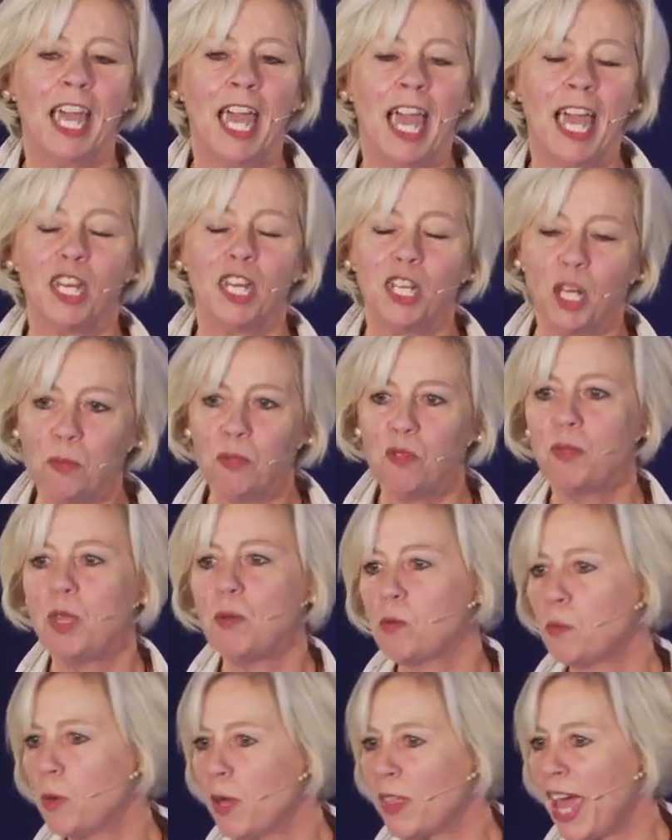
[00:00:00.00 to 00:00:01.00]
And a number of
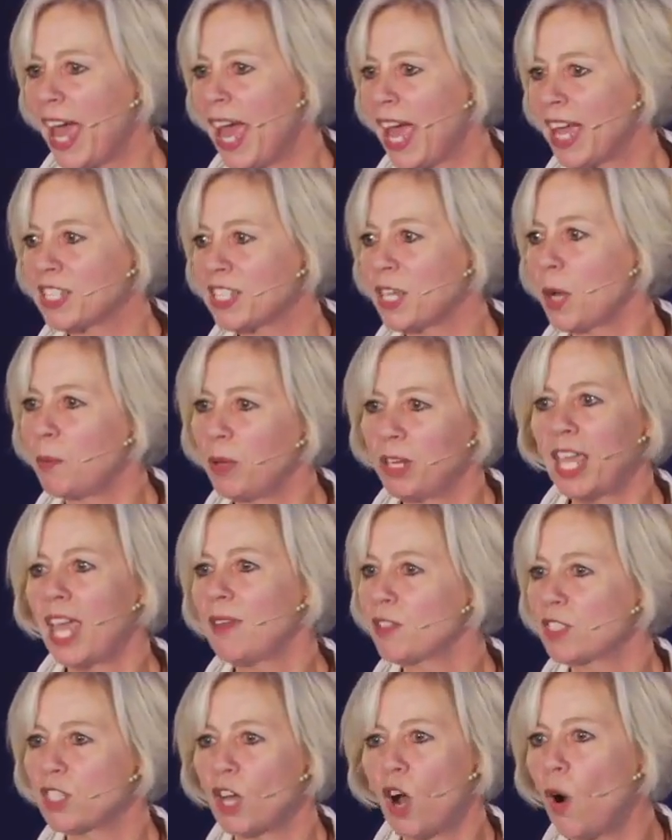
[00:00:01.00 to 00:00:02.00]
people put their hands up and
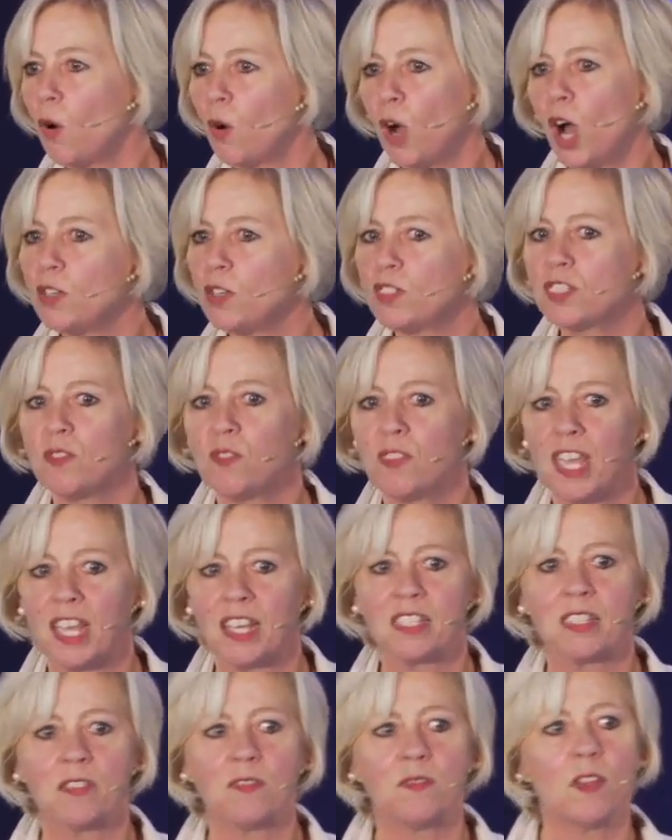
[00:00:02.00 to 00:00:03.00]
gave us a whole host of
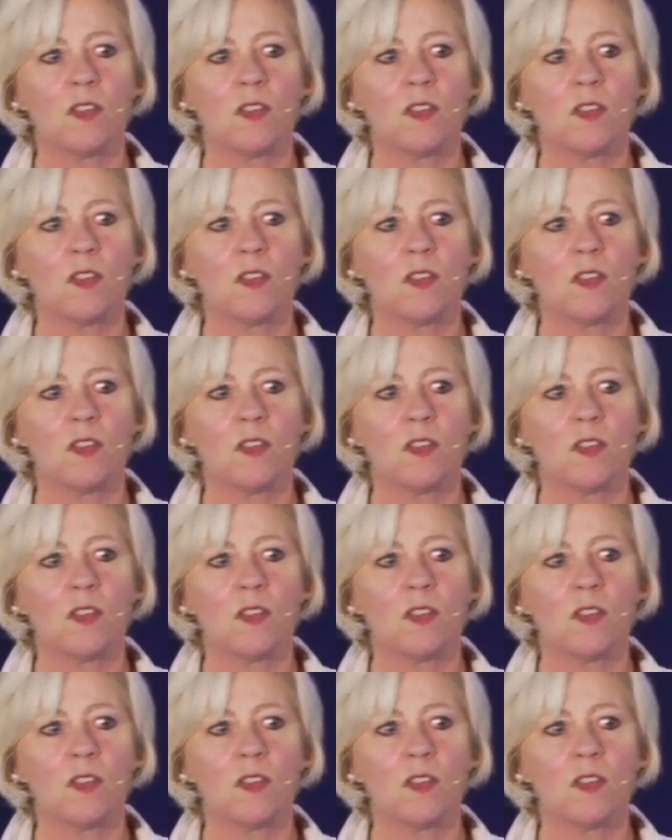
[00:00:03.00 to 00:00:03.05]
things